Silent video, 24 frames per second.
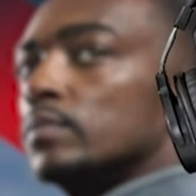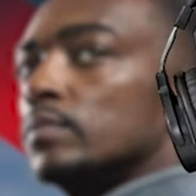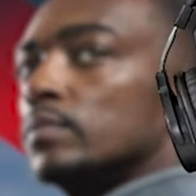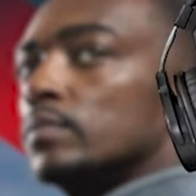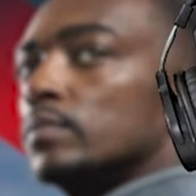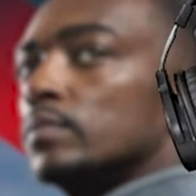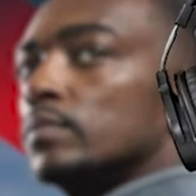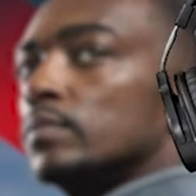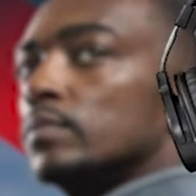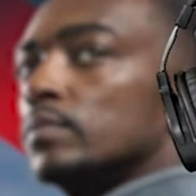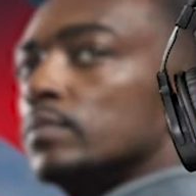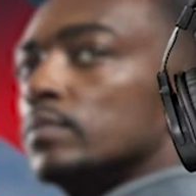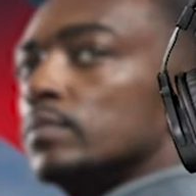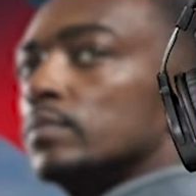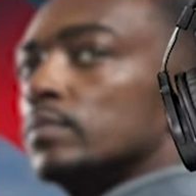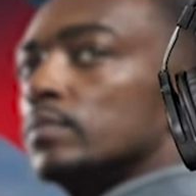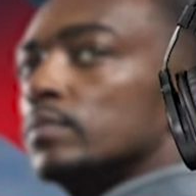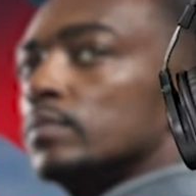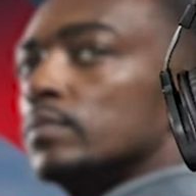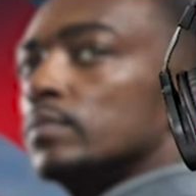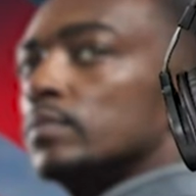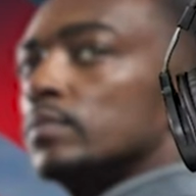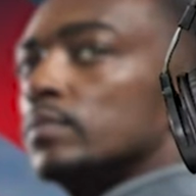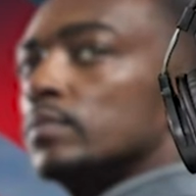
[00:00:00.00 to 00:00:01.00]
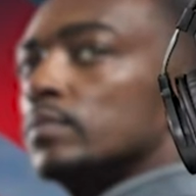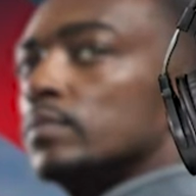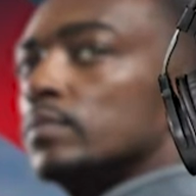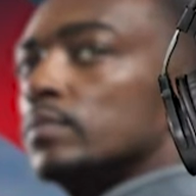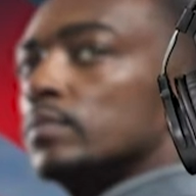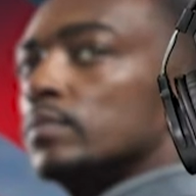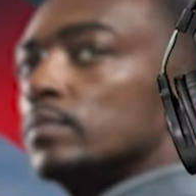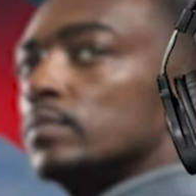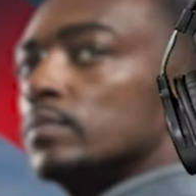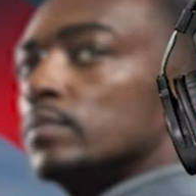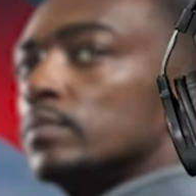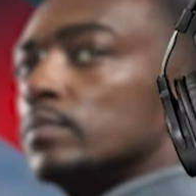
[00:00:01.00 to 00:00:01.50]

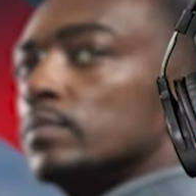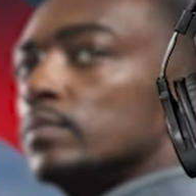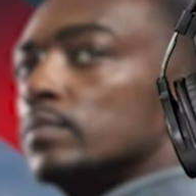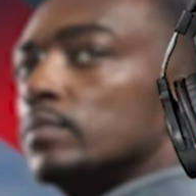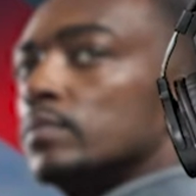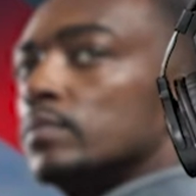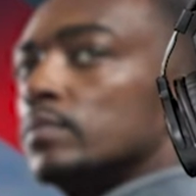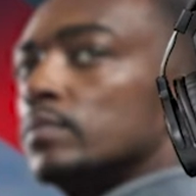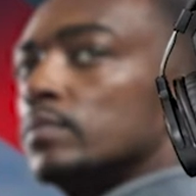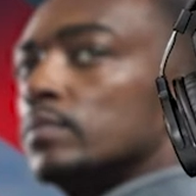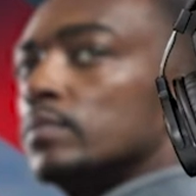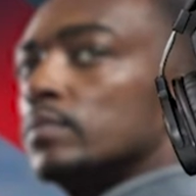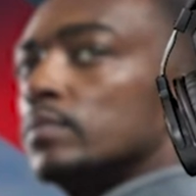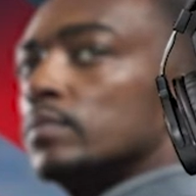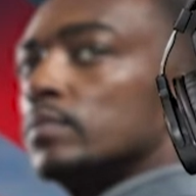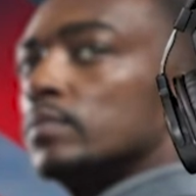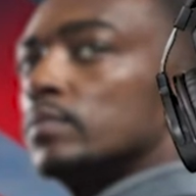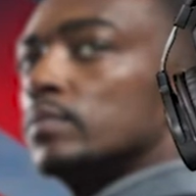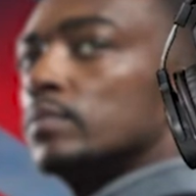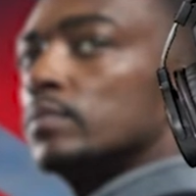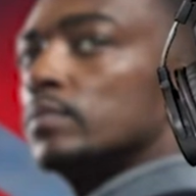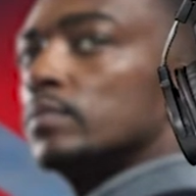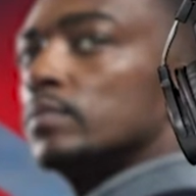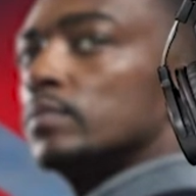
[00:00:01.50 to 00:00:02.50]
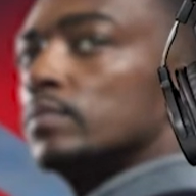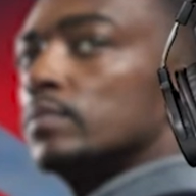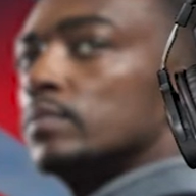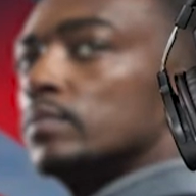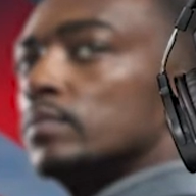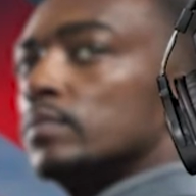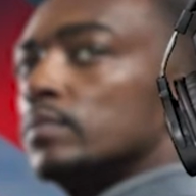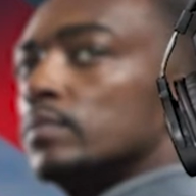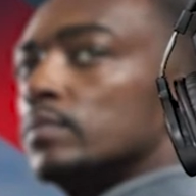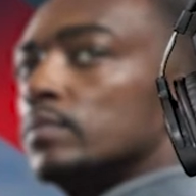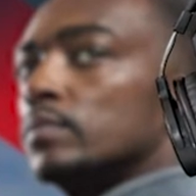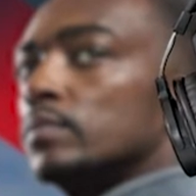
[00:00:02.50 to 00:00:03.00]

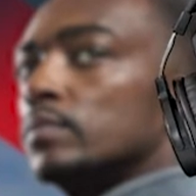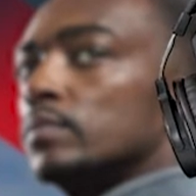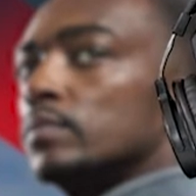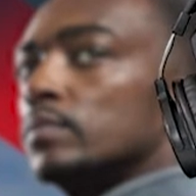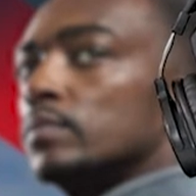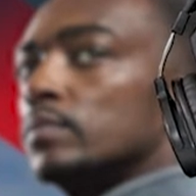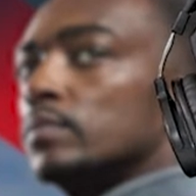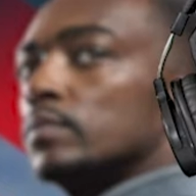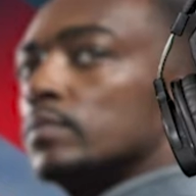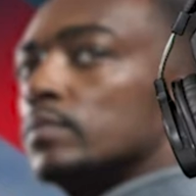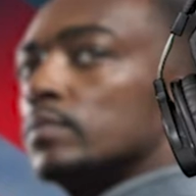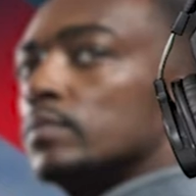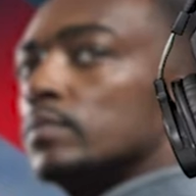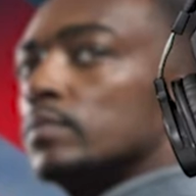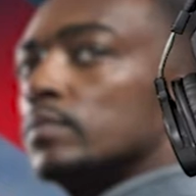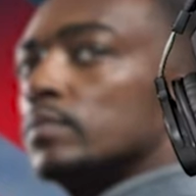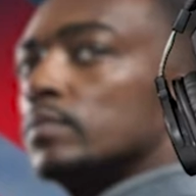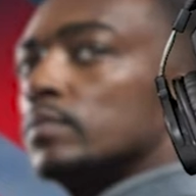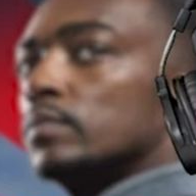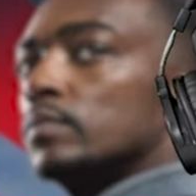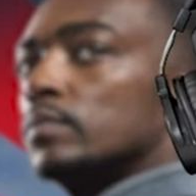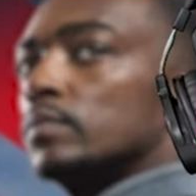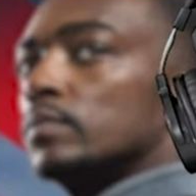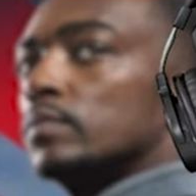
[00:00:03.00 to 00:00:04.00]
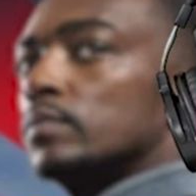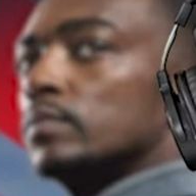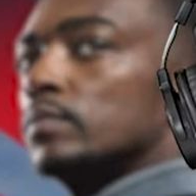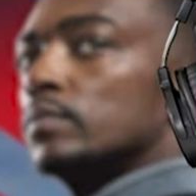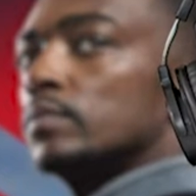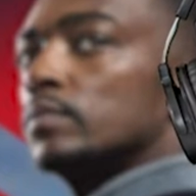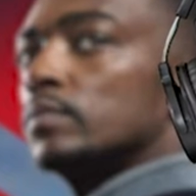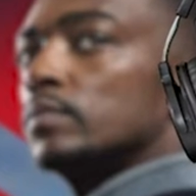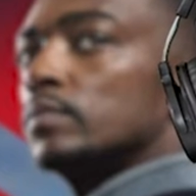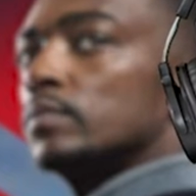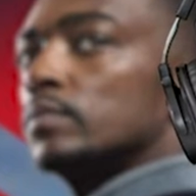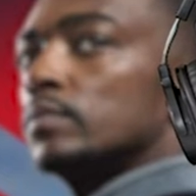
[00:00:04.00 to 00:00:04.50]

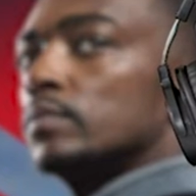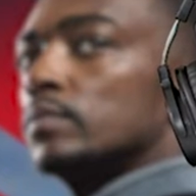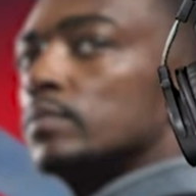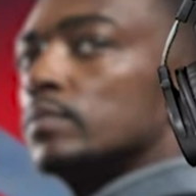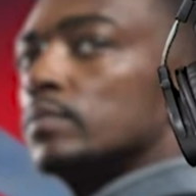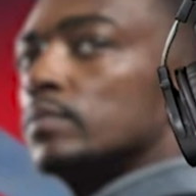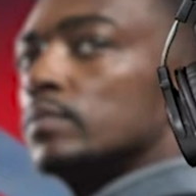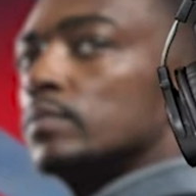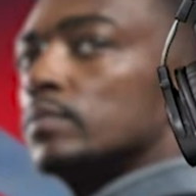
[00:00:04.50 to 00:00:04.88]
(silent)